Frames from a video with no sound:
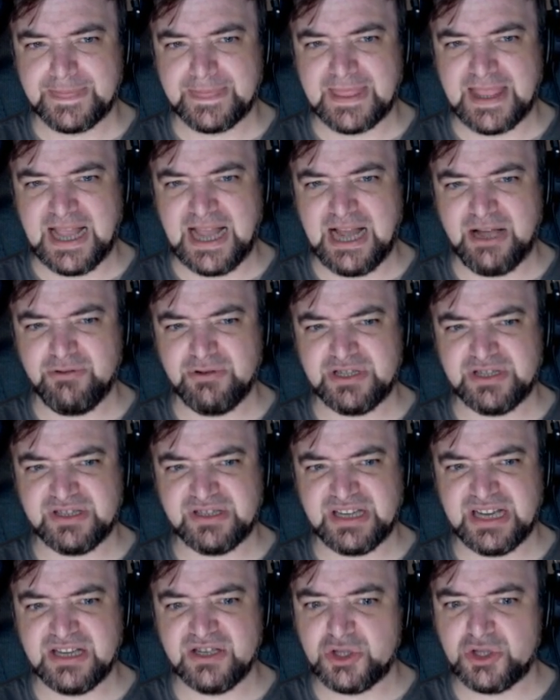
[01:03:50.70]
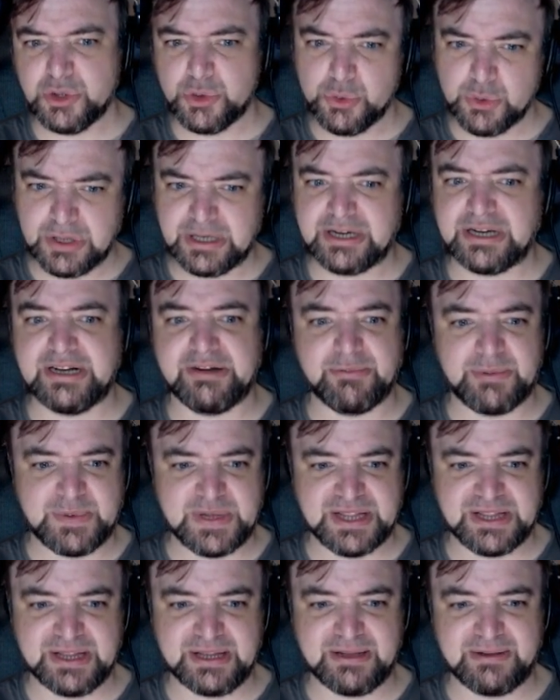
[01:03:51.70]
I would say Junior, it would be
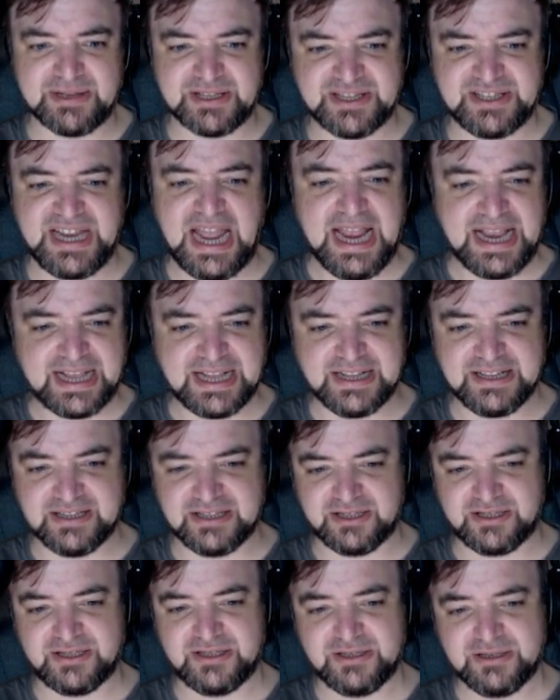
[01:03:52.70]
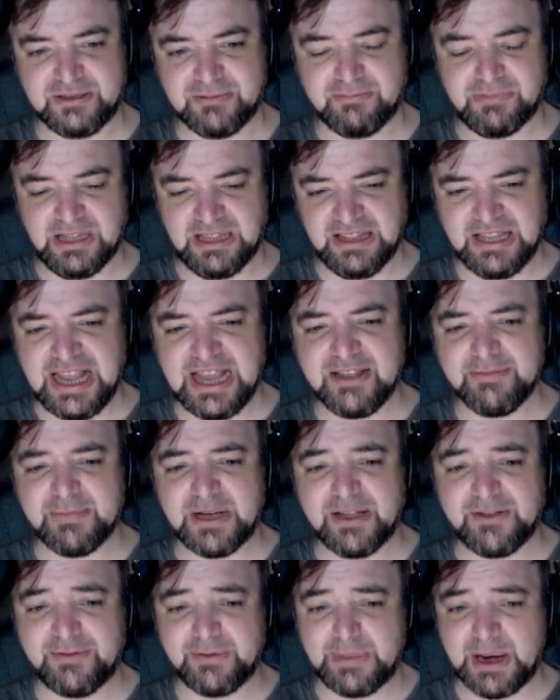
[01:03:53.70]
a second. But Lathe
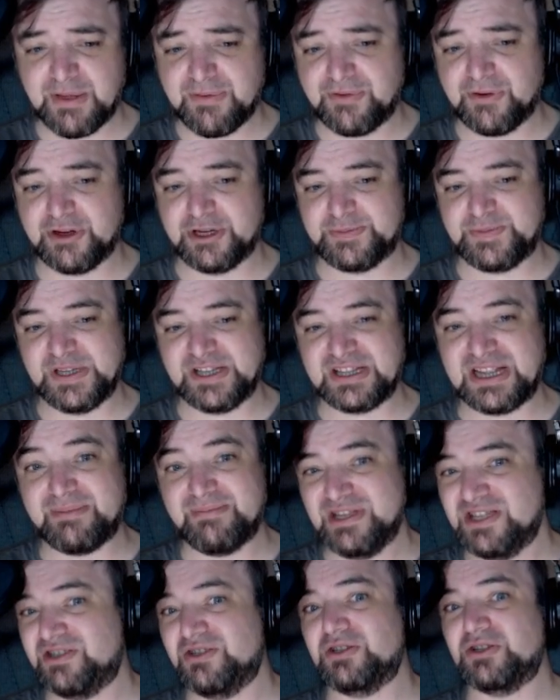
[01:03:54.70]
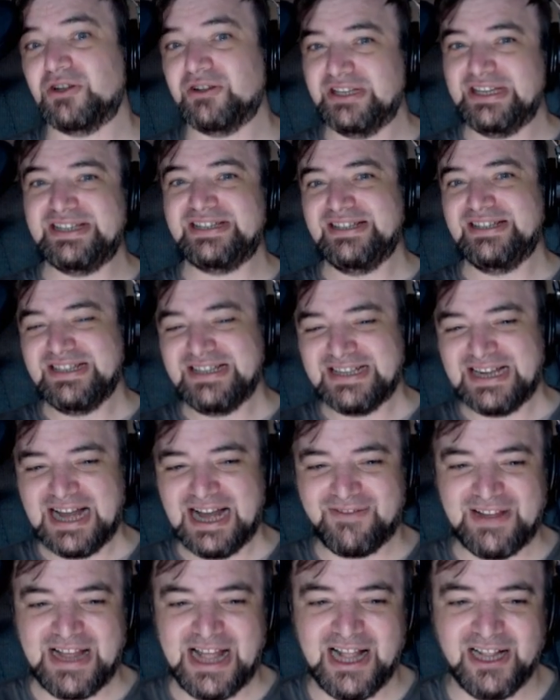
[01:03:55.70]
might for my first, because that means you don't need to have
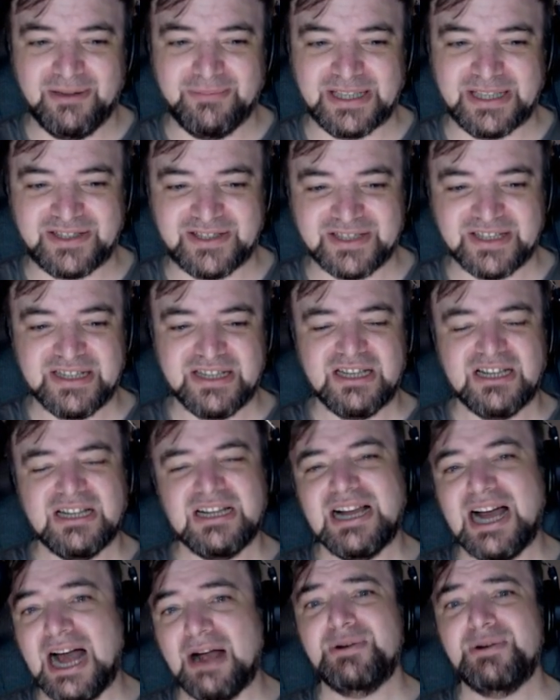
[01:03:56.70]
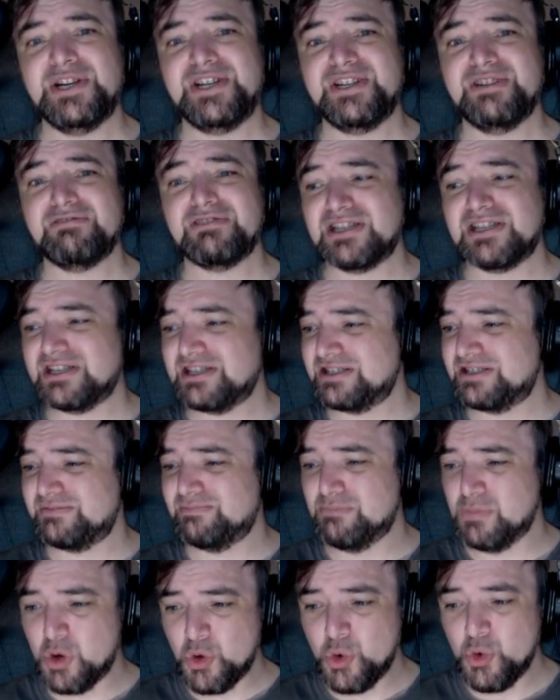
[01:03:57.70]
a helmet. I wish there was a
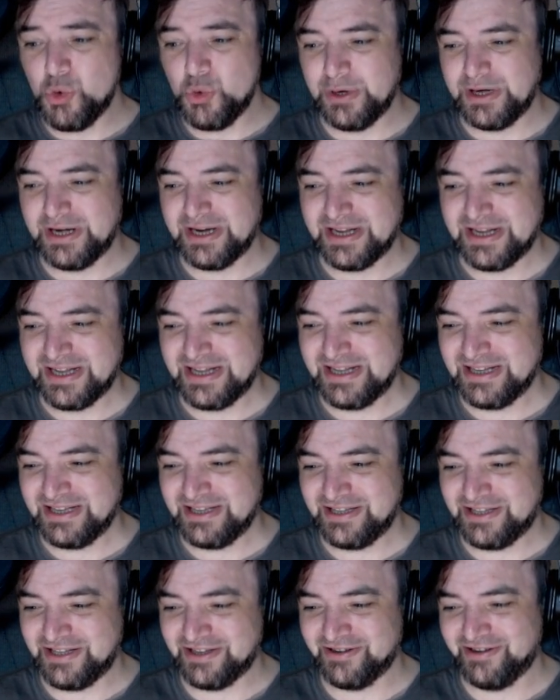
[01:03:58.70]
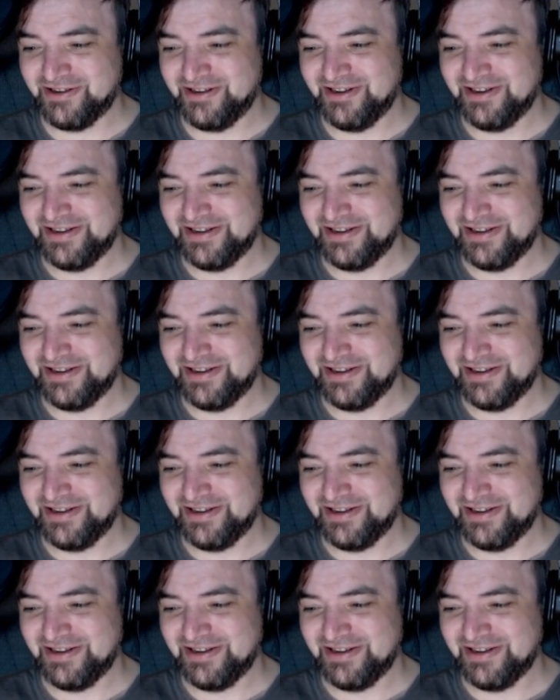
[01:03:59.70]
moon here.